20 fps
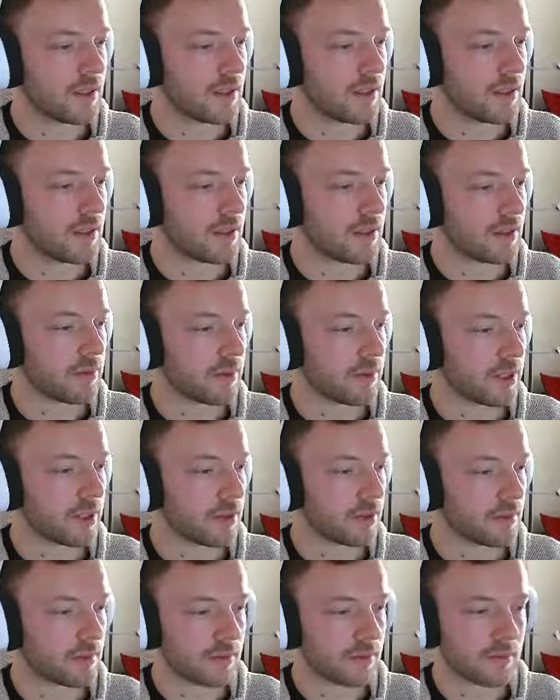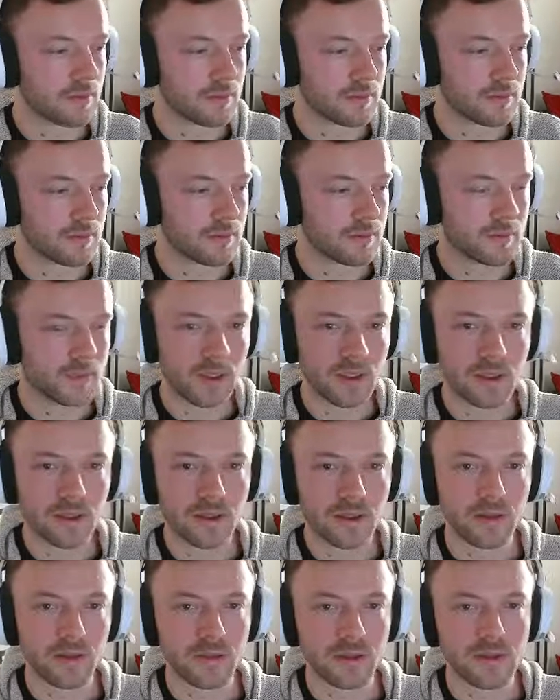Here we are.
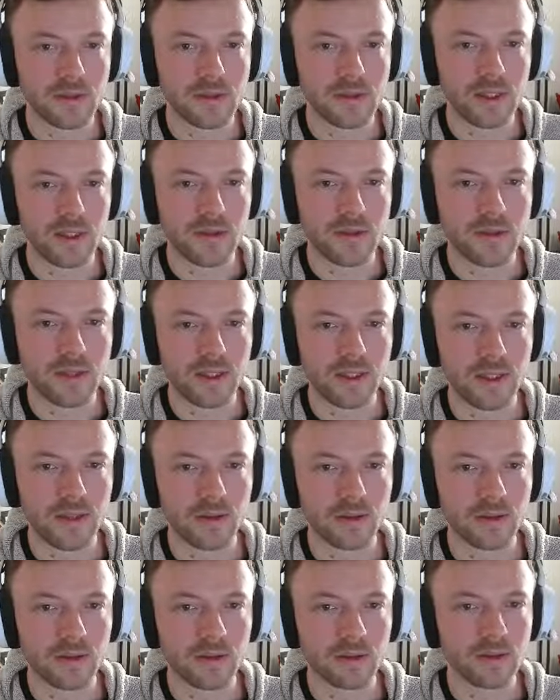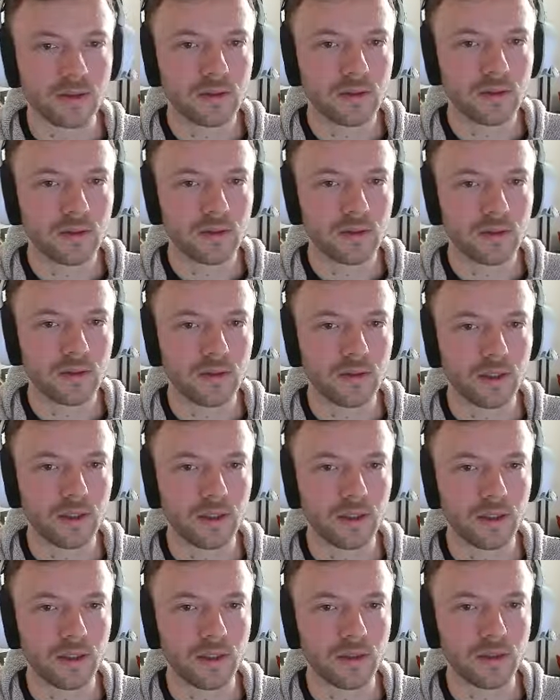And once that's downloaded,
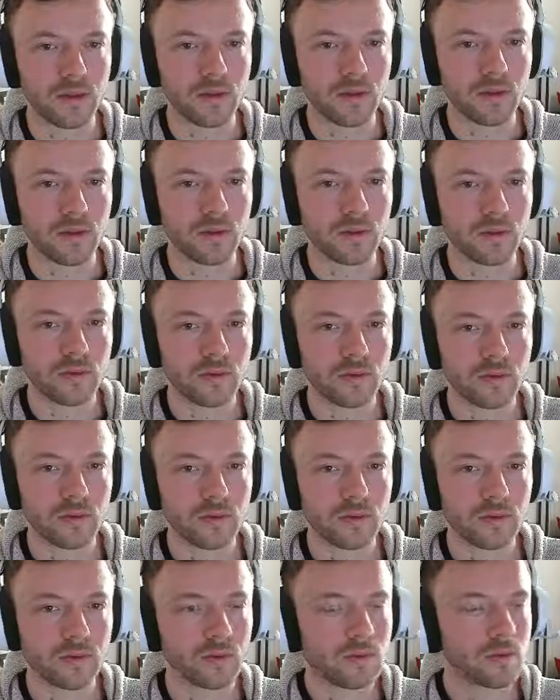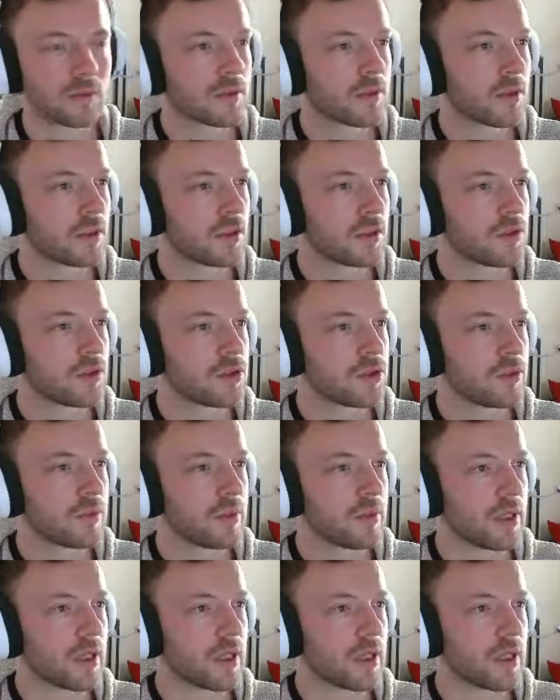you should be